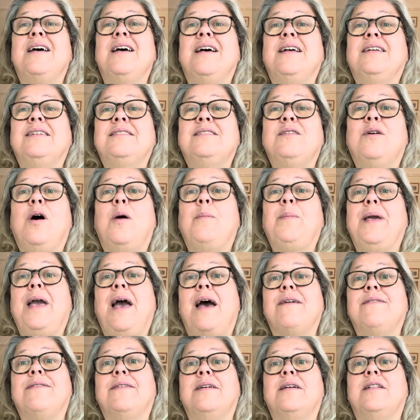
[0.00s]
So I'll be
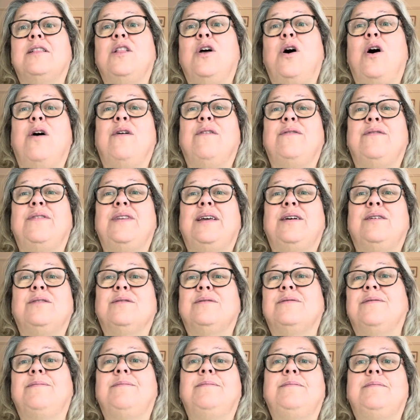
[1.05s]
having a lot of
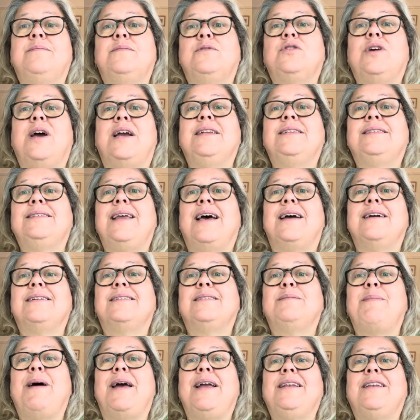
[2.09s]
little train
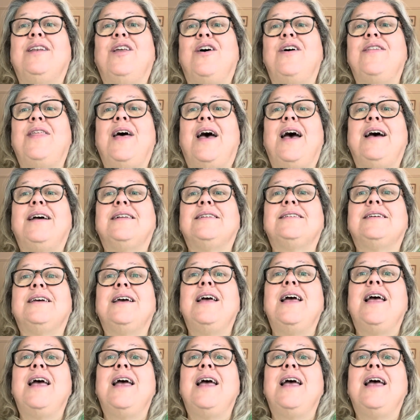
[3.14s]
snacks made like that,